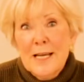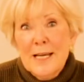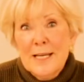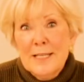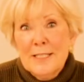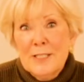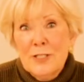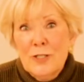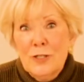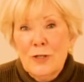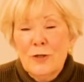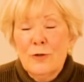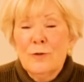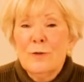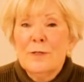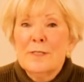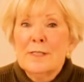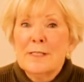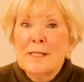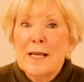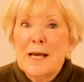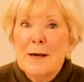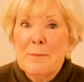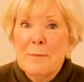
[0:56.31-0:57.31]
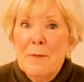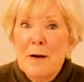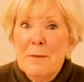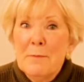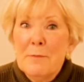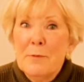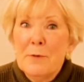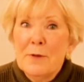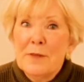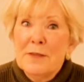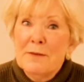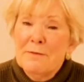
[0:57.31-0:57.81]
I do is come
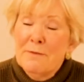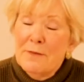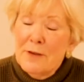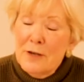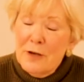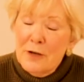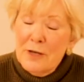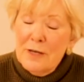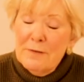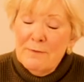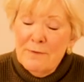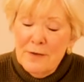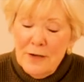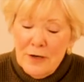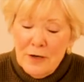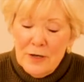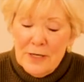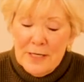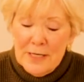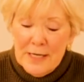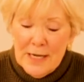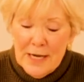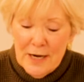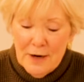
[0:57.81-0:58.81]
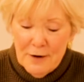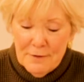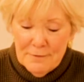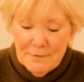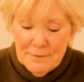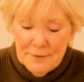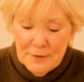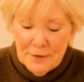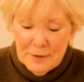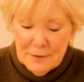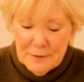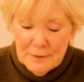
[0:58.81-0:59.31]
up with a very, very
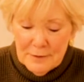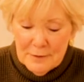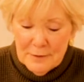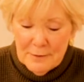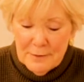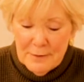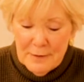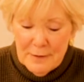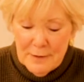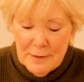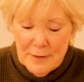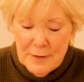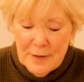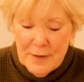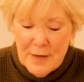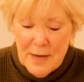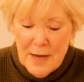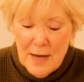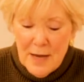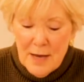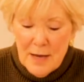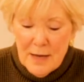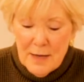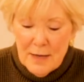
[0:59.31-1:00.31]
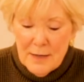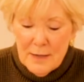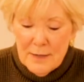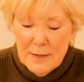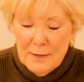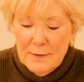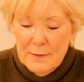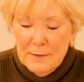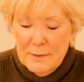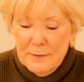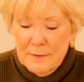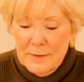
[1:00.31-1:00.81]
careful
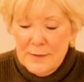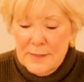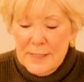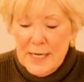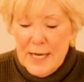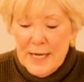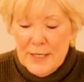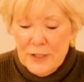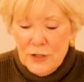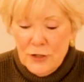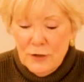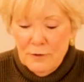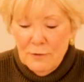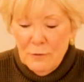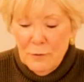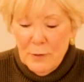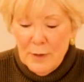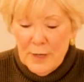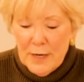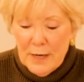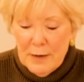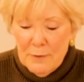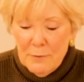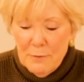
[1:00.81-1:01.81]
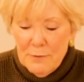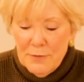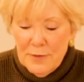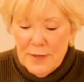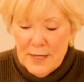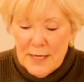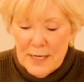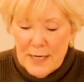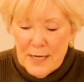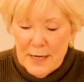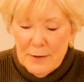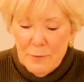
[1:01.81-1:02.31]
sketch of what I
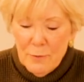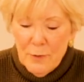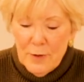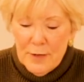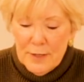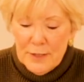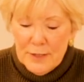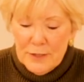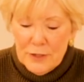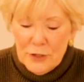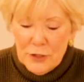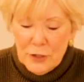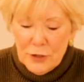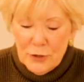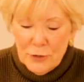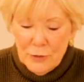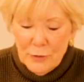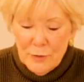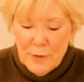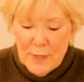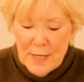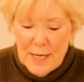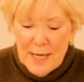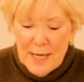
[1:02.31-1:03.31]
think I want to do.